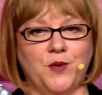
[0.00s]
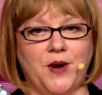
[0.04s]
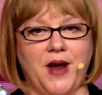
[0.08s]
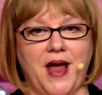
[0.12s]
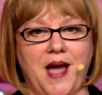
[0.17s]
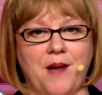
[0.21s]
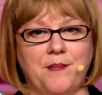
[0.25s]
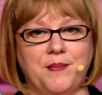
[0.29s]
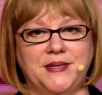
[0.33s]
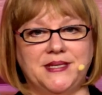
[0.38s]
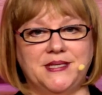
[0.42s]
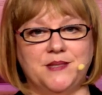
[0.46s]
we're
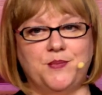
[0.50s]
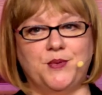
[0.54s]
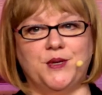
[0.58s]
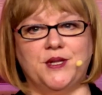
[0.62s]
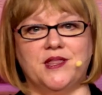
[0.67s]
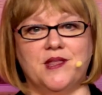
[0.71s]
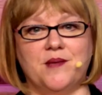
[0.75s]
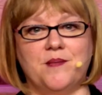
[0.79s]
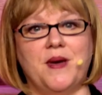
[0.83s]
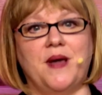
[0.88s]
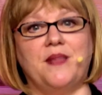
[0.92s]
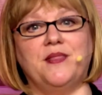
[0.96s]
happy to
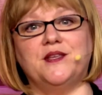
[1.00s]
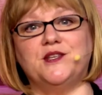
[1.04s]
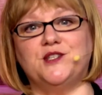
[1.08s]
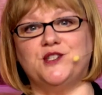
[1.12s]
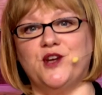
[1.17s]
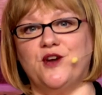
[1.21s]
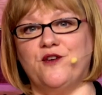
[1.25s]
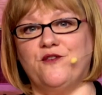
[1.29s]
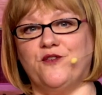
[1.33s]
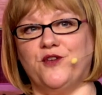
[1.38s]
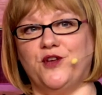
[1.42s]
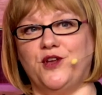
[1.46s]
put them on the
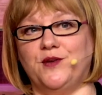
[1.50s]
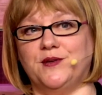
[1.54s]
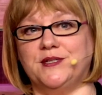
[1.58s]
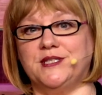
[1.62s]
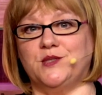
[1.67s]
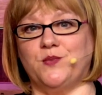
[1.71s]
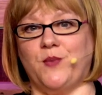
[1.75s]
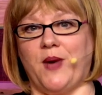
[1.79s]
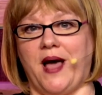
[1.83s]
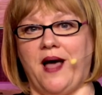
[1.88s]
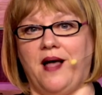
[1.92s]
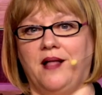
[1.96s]
show for you
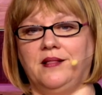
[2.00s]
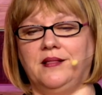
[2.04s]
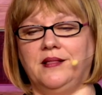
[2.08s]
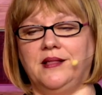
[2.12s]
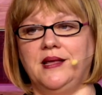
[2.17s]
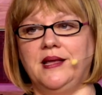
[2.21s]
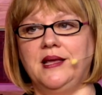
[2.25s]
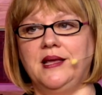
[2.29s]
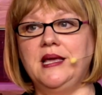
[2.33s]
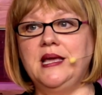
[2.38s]
as well.